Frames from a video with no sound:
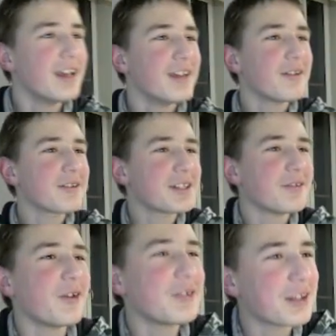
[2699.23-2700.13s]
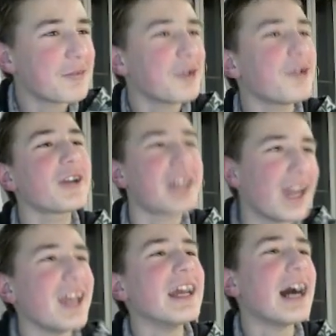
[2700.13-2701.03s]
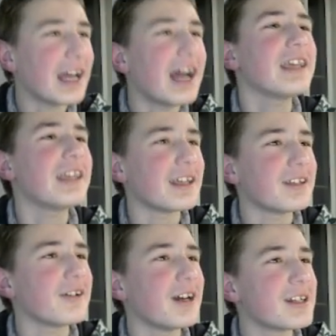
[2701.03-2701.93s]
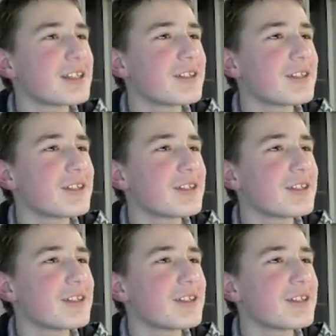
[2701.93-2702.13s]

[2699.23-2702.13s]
That was a voted. Okay, I get you guys.